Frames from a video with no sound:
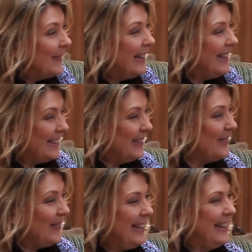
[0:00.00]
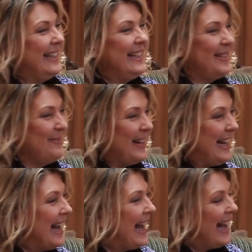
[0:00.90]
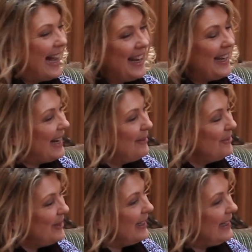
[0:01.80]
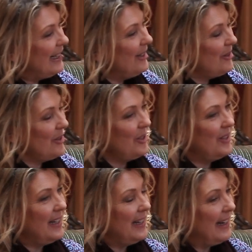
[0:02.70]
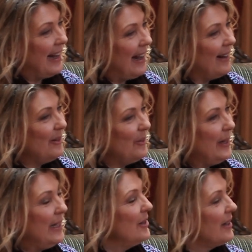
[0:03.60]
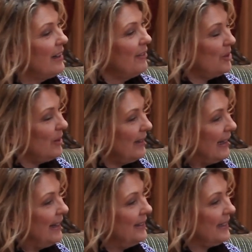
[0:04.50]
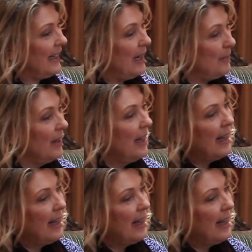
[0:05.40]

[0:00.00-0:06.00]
It's a great thing to be. And I'm really interested in how we look after our landscape